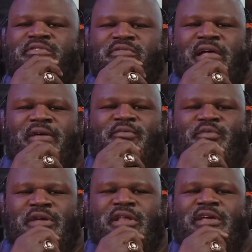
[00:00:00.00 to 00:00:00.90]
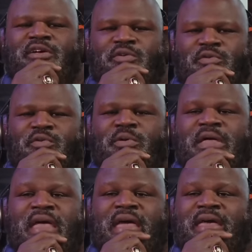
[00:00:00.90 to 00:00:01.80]
like, really cool.
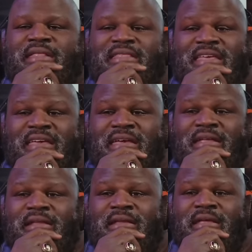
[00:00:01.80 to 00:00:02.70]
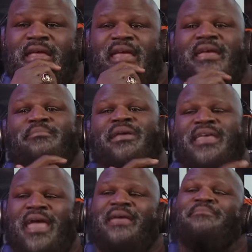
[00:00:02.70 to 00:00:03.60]
And then it
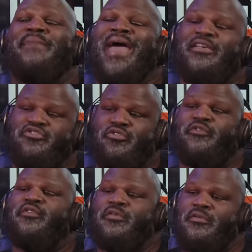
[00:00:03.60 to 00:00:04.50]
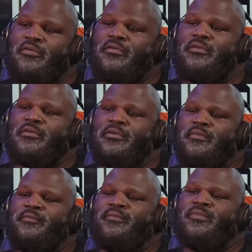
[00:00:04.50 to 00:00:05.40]
became masterful mm-hmm.
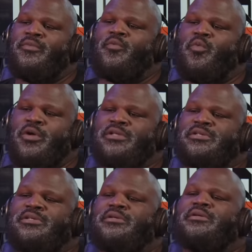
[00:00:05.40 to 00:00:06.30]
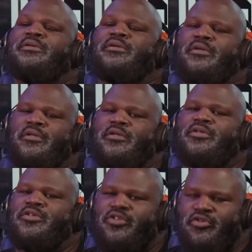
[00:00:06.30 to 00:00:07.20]
once
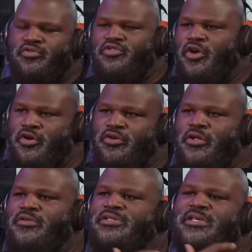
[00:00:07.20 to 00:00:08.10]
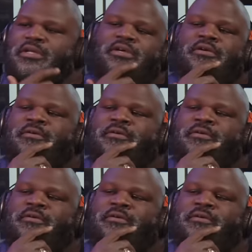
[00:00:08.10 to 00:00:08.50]
you turned on Cena.